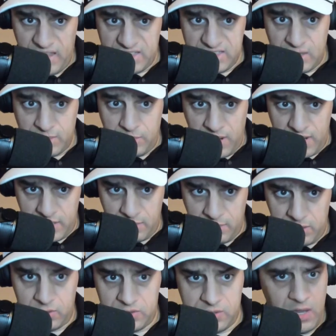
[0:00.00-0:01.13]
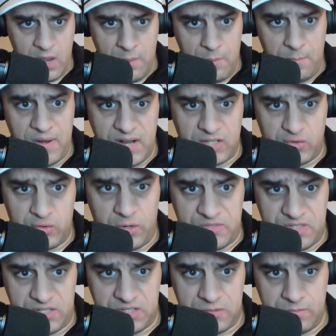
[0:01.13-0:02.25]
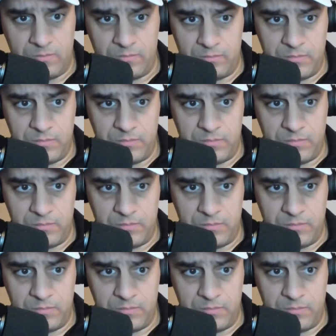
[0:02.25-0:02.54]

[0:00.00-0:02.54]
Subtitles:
And some might come close, but not Trump's this.